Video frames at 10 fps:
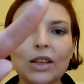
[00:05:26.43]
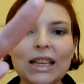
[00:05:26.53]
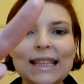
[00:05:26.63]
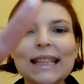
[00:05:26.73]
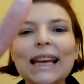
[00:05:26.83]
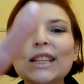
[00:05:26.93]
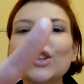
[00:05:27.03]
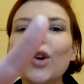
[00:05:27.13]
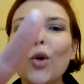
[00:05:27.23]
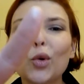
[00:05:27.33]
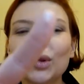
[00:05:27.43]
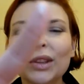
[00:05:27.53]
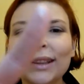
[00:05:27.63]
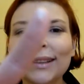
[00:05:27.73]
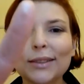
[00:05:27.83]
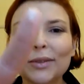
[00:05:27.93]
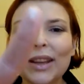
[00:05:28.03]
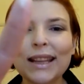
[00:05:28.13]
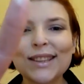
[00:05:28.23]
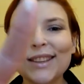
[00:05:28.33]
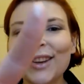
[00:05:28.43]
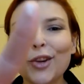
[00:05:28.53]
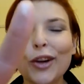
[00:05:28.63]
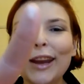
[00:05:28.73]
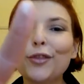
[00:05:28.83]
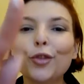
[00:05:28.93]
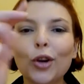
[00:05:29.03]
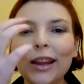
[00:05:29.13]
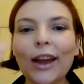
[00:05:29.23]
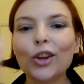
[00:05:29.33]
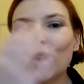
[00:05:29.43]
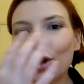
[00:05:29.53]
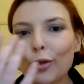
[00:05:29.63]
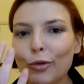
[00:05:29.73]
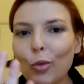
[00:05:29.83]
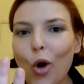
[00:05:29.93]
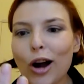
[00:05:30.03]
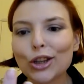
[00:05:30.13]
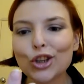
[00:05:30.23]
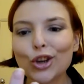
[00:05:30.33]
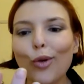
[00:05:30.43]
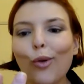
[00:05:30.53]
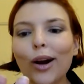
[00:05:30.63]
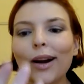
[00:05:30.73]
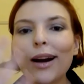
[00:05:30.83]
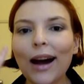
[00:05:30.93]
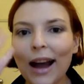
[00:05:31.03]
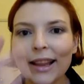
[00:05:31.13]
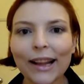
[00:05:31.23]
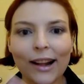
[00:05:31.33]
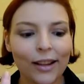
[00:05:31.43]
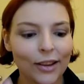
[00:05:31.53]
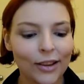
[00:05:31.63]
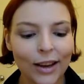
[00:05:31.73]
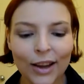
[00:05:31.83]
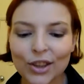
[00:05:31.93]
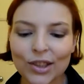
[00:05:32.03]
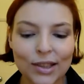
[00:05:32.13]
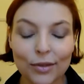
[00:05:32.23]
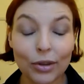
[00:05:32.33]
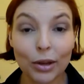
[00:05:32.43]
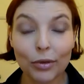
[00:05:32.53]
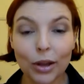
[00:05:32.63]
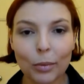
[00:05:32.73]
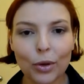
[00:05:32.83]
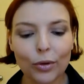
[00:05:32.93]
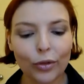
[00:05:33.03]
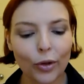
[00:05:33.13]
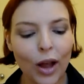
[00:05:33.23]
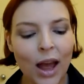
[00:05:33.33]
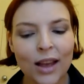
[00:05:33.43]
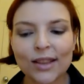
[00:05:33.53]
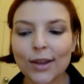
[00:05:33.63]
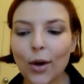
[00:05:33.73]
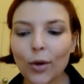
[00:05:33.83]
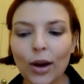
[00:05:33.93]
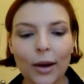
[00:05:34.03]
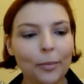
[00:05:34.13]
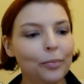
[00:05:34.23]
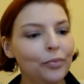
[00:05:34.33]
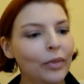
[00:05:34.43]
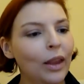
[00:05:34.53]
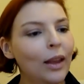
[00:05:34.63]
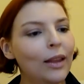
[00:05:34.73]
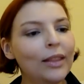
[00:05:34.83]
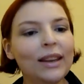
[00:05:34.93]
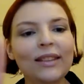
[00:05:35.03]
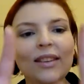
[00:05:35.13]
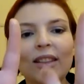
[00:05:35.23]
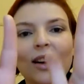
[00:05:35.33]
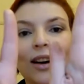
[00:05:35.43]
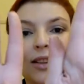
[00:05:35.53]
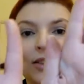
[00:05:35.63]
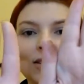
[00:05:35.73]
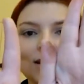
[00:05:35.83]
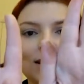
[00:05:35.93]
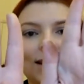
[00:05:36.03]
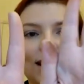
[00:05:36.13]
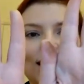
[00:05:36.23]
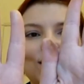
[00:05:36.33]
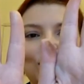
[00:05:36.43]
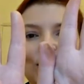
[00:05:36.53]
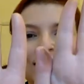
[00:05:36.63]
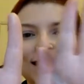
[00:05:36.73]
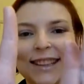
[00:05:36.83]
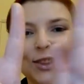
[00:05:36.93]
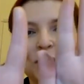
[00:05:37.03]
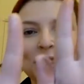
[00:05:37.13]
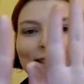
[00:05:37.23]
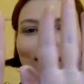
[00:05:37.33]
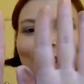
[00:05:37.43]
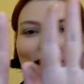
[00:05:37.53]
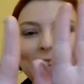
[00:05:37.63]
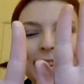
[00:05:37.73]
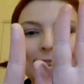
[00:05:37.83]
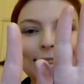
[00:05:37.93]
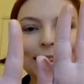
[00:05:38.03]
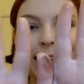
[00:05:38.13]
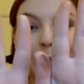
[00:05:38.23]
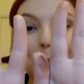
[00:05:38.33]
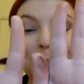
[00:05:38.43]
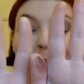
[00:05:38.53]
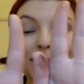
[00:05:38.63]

Just nice gold. It's great for like an all-over wash or a highlight color. Just really, really beautiful. So these are the colors, as you can see, sort of, kind of, I hope.